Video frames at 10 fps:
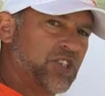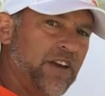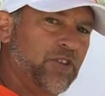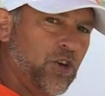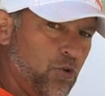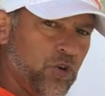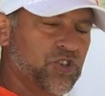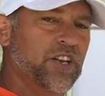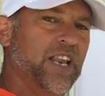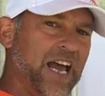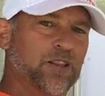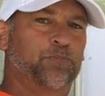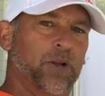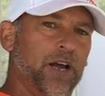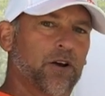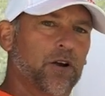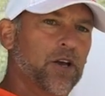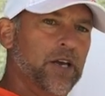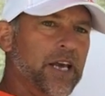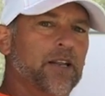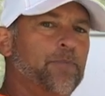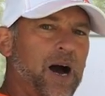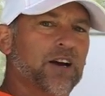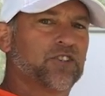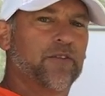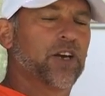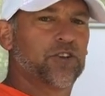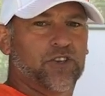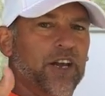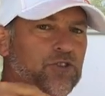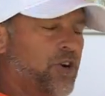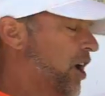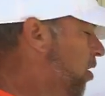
safety, who was the ninth player in the box giving us an extra